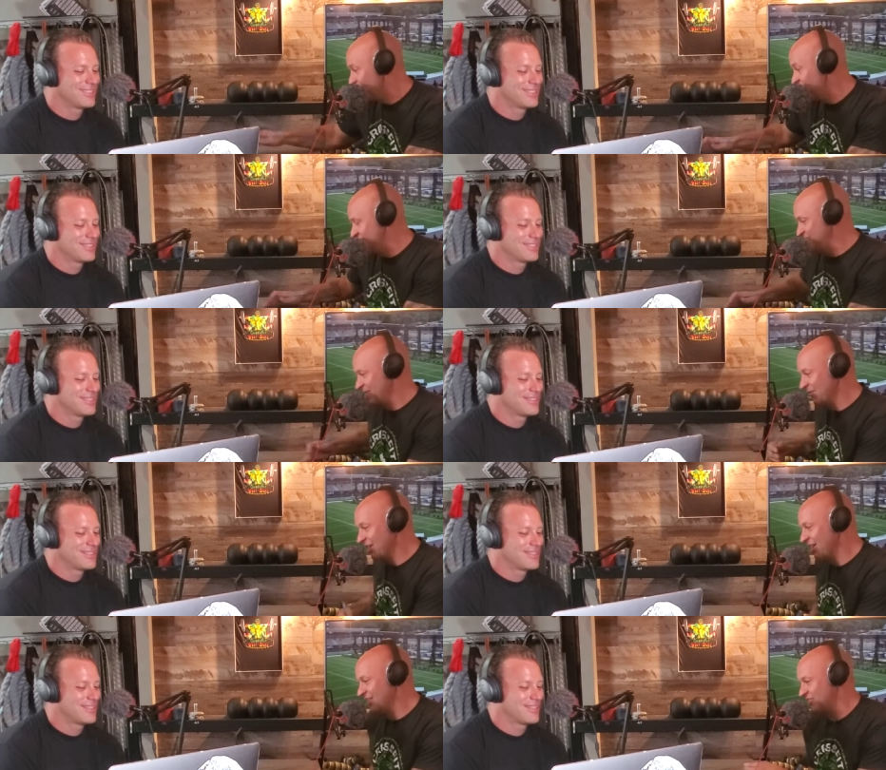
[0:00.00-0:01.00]
Speaker 1: but maybe
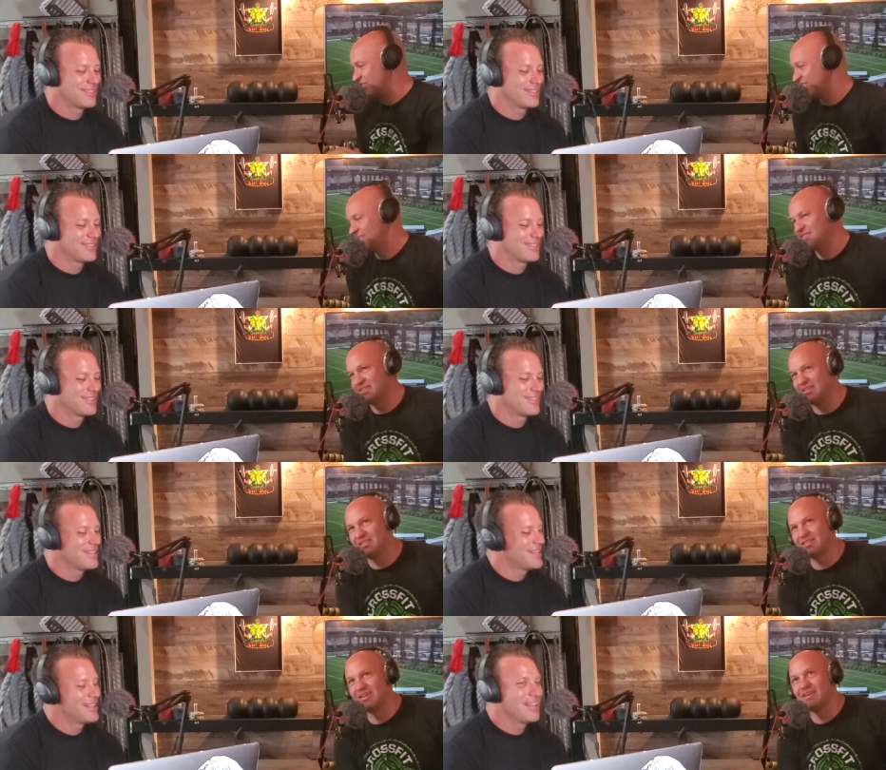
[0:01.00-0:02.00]
not. She
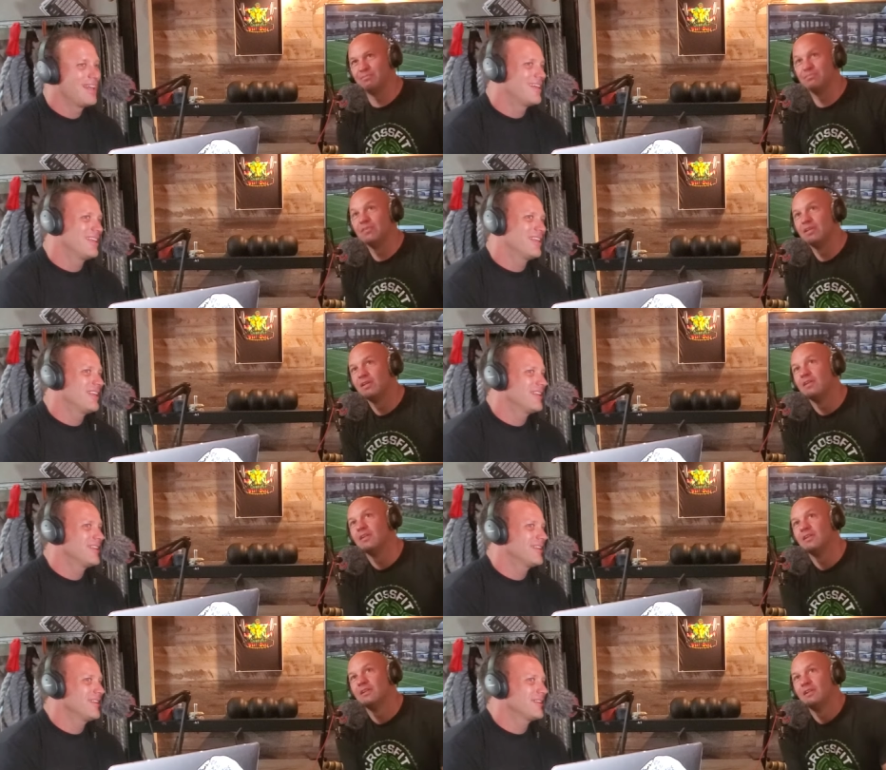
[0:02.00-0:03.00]
she's um,
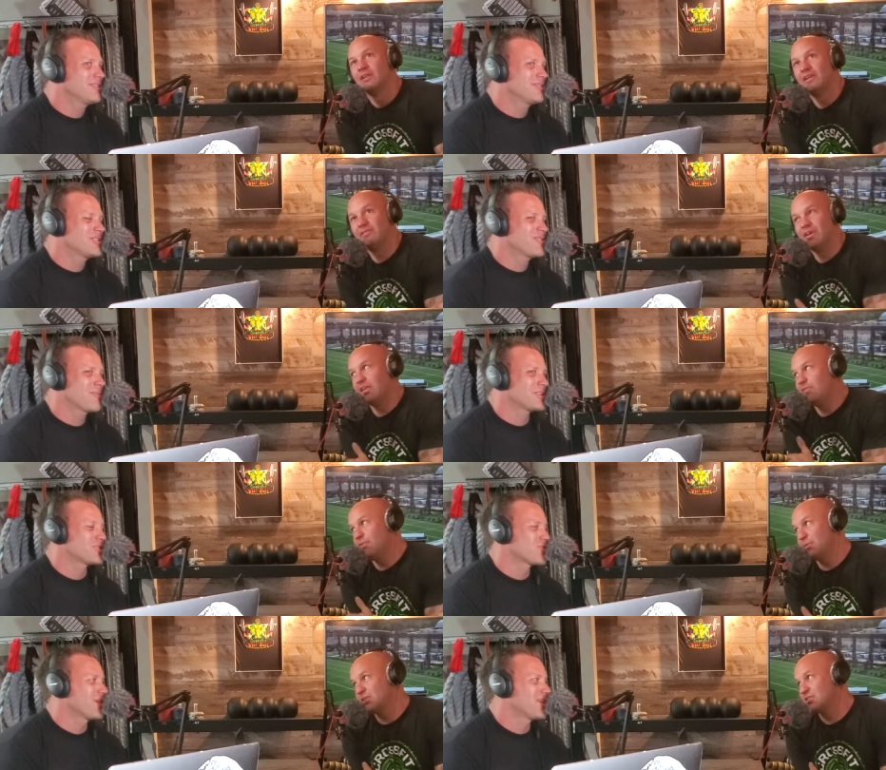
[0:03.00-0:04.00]
She's from
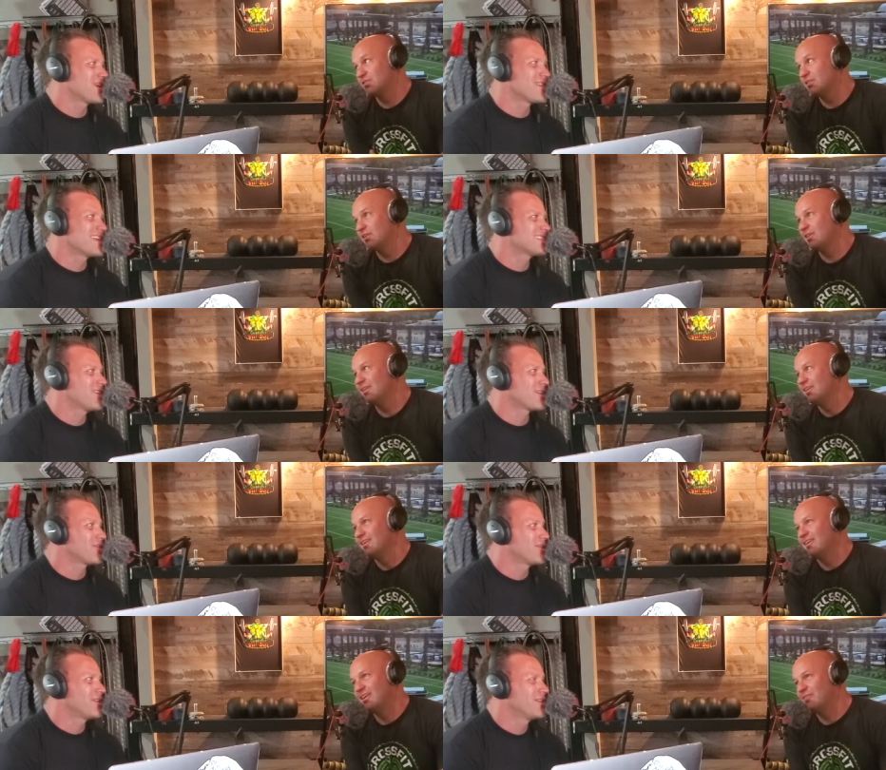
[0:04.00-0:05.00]
Australia, and that's not
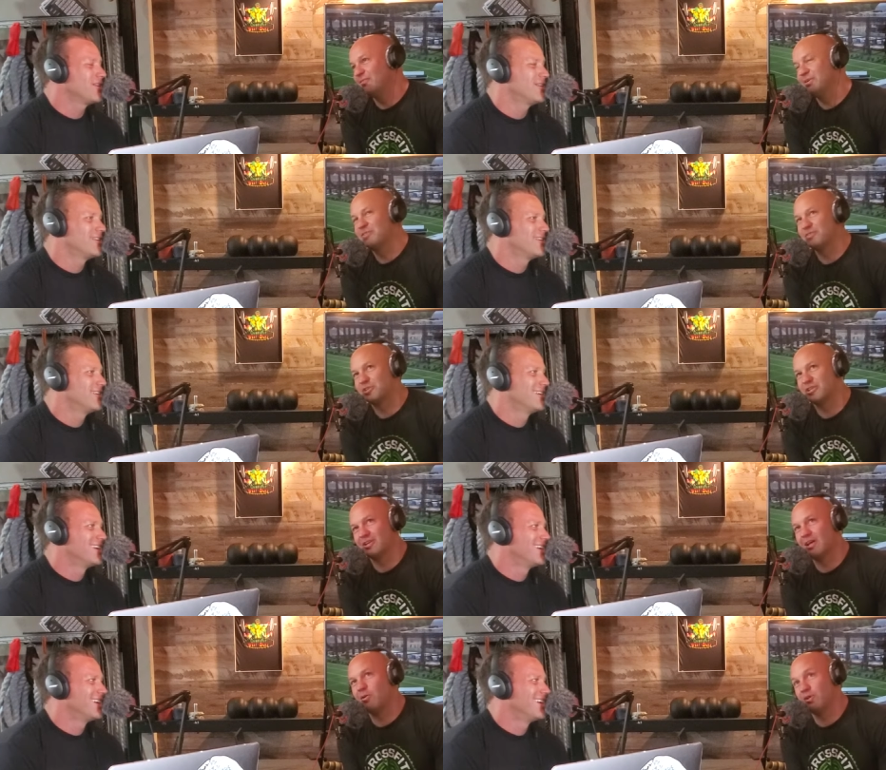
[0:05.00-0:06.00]
good. Infamous for
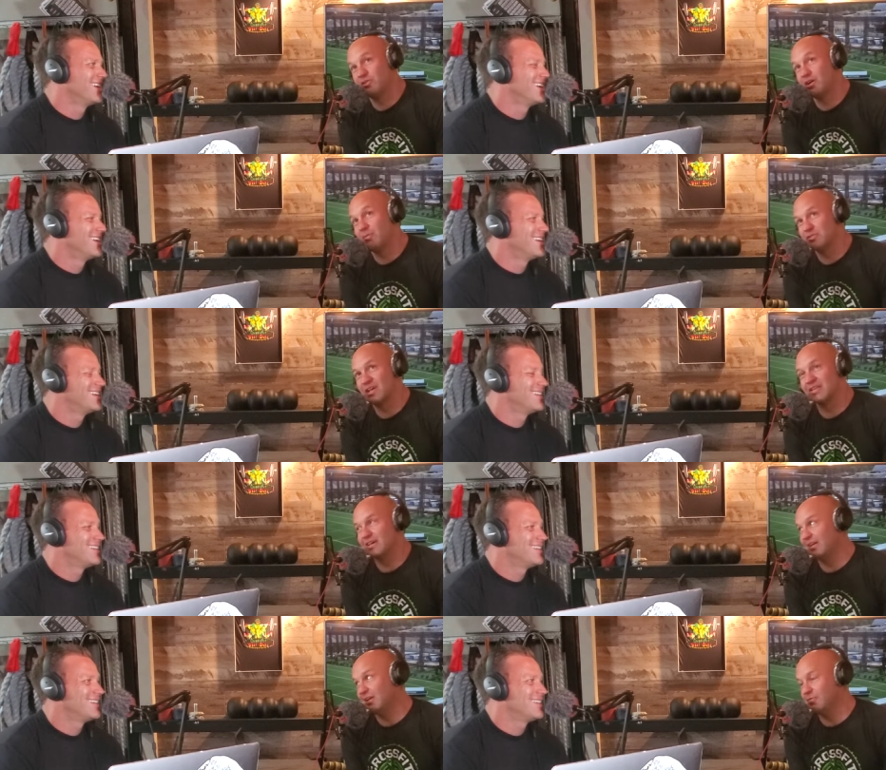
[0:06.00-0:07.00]
shitting out, and she almost got
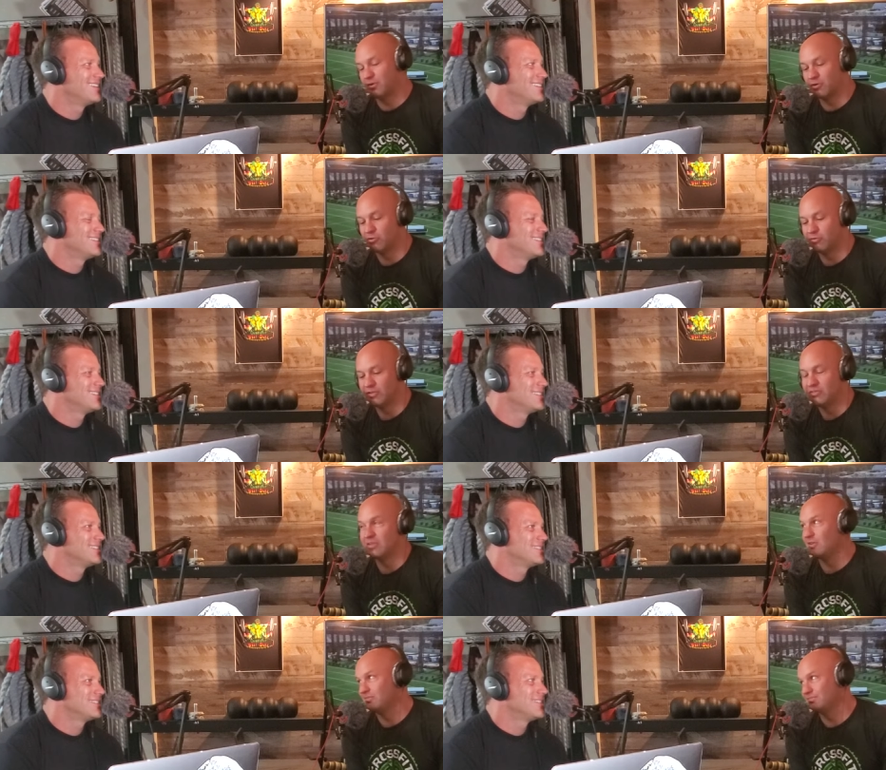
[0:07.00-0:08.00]
taken out for COVID.
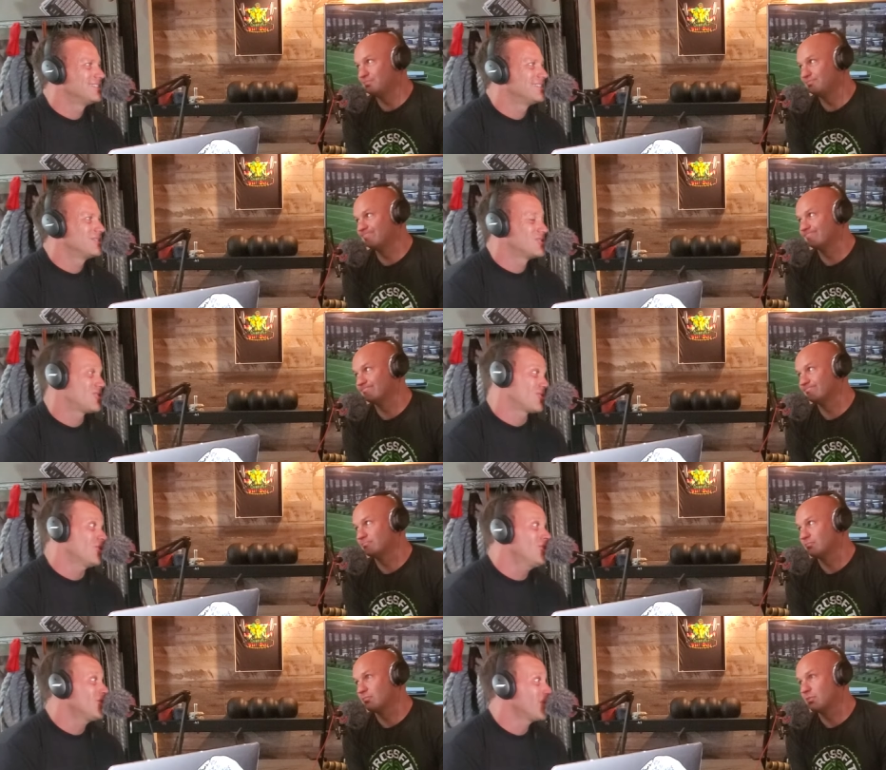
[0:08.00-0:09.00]
So still
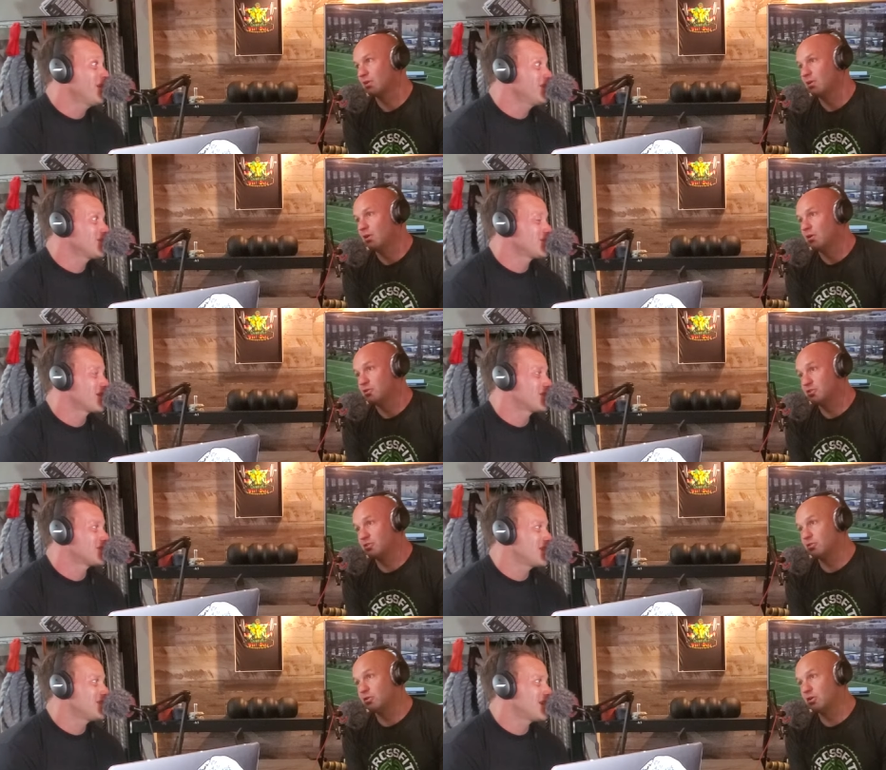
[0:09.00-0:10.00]
good, right? She's not. She's
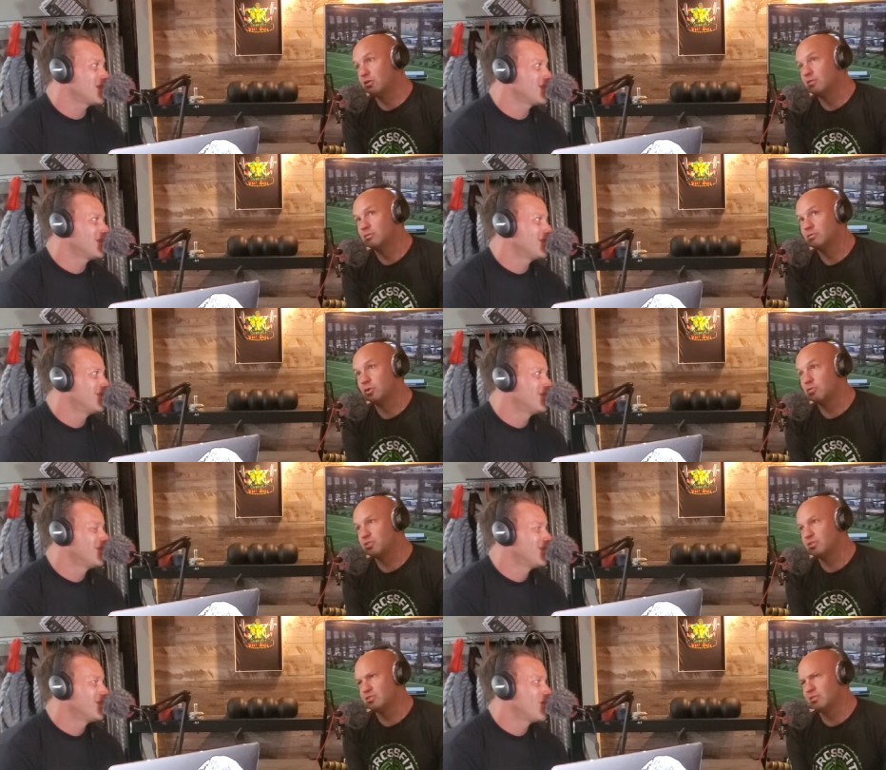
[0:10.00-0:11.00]
still States, good. No,
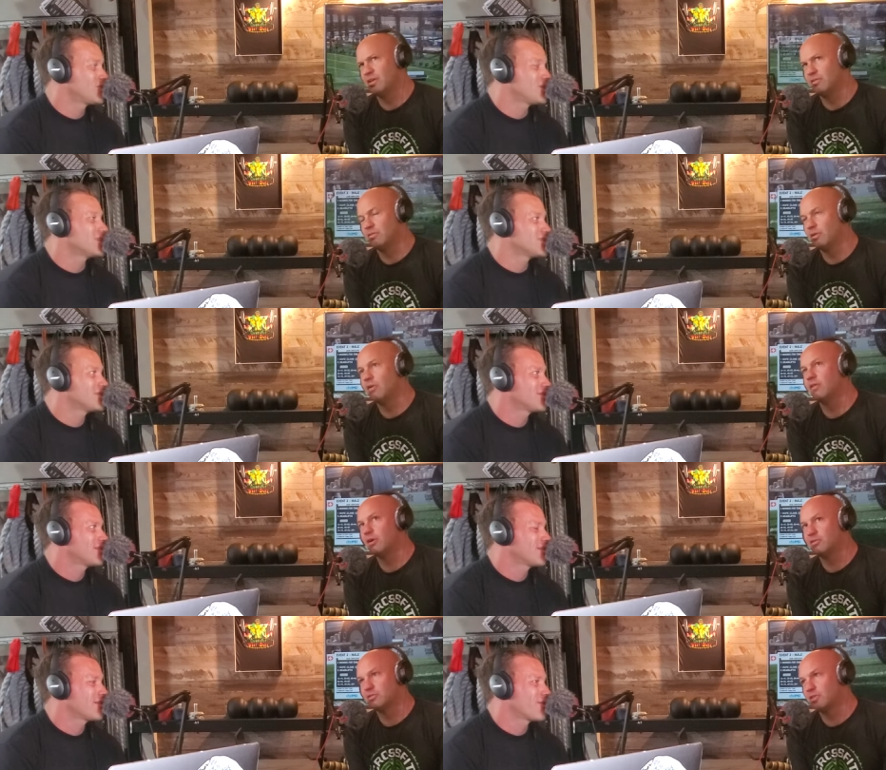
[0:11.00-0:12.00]
she's. Oh, yeah, she is. They're, they
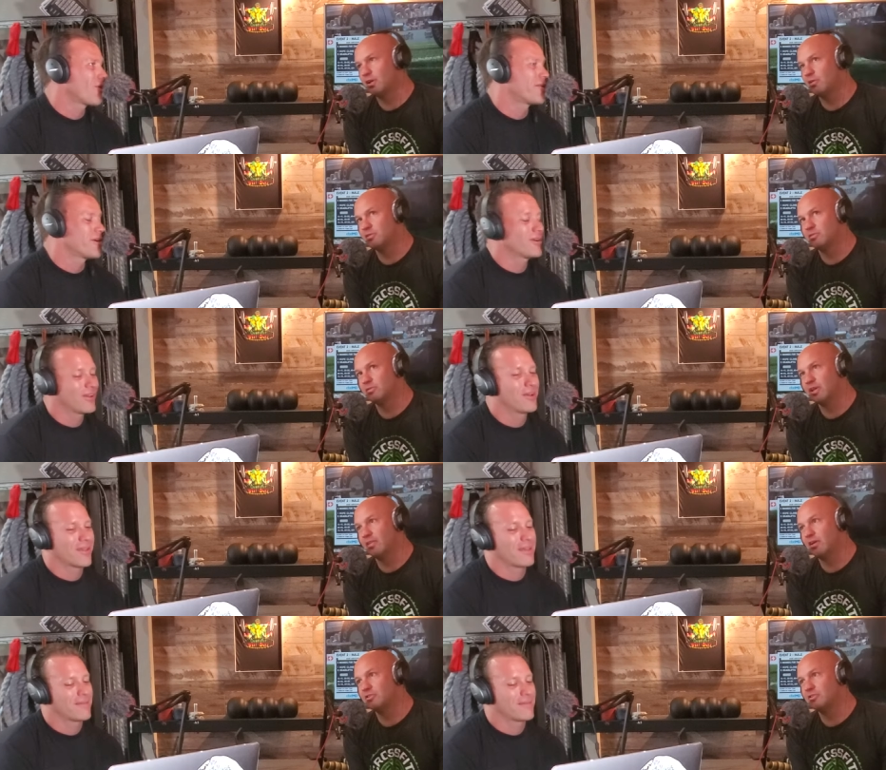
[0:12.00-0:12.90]
all. They're, they're all, all, there. Yeah, they all